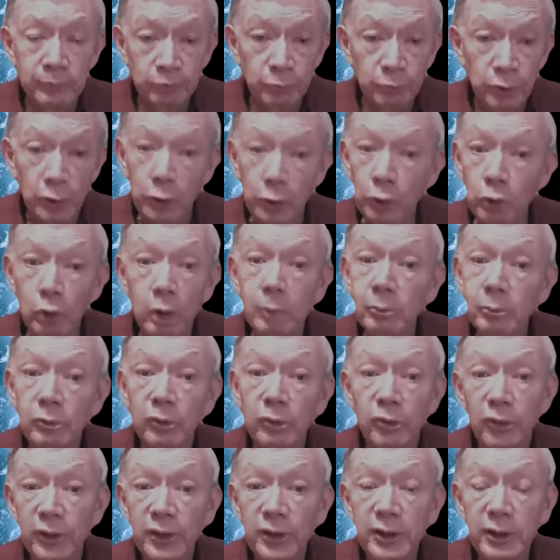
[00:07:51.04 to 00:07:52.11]
normal
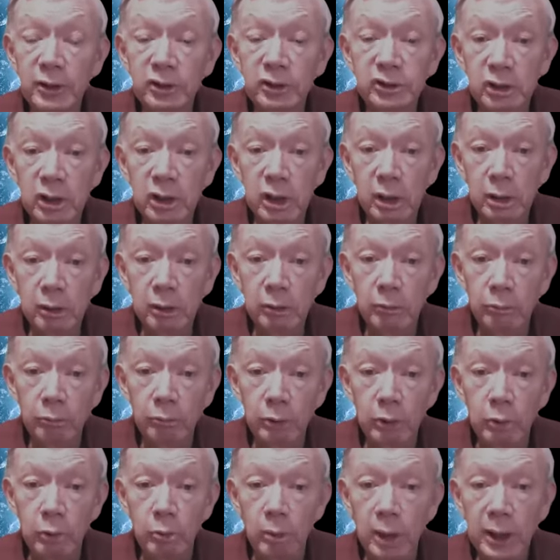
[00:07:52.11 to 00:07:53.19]
things that are
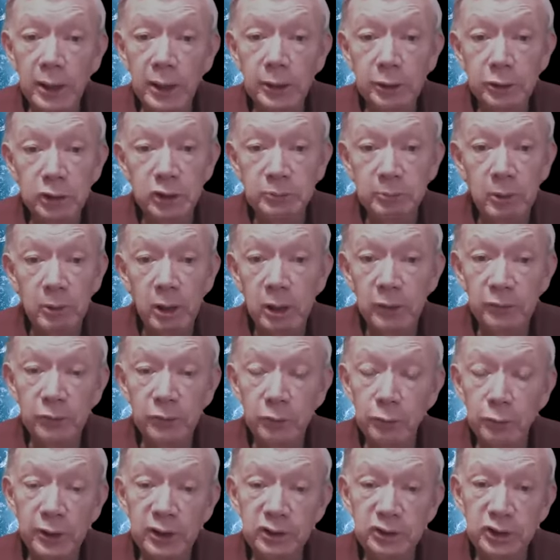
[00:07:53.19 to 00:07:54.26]
required as part of the
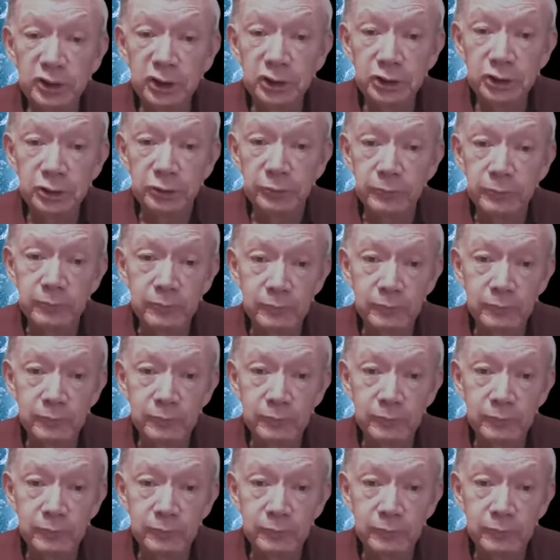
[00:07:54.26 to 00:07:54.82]
transition.